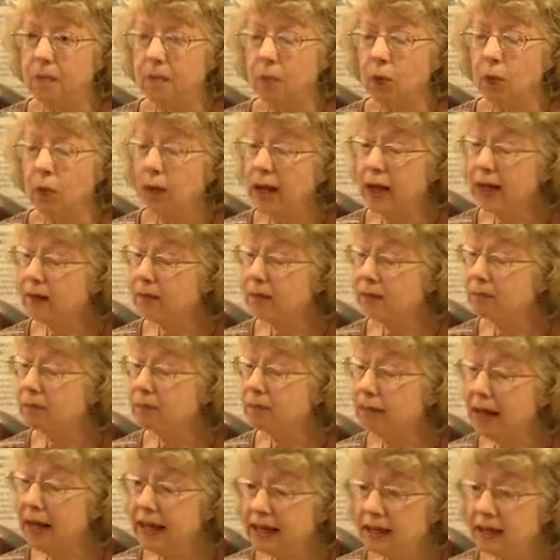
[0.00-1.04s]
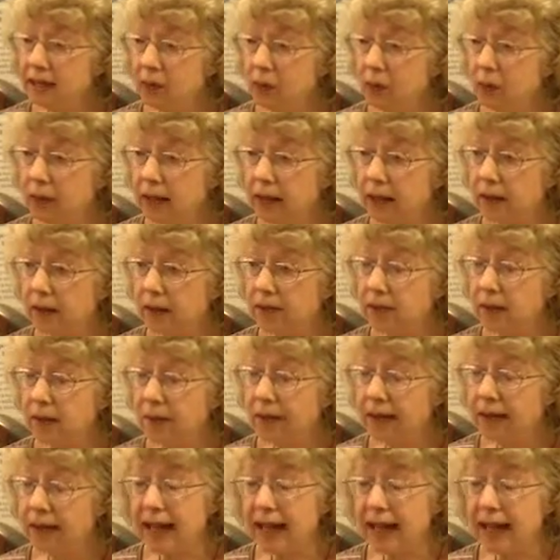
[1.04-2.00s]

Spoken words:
whales, many of the whales, about